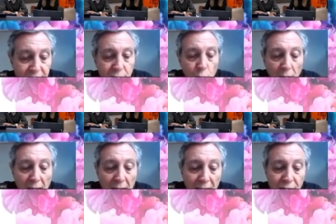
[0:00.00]
to
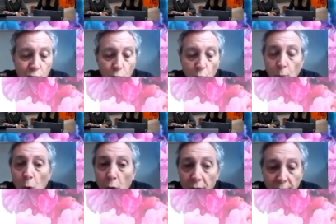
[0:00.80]
lines or
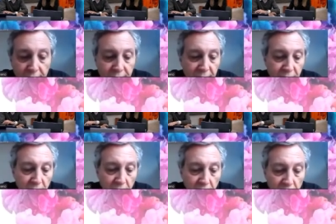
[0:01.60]
borders
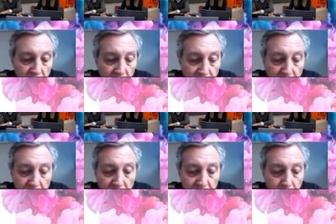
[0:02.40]

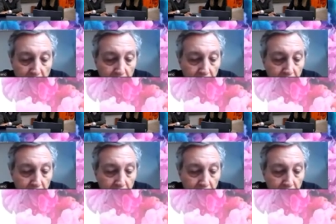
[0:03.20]
defined by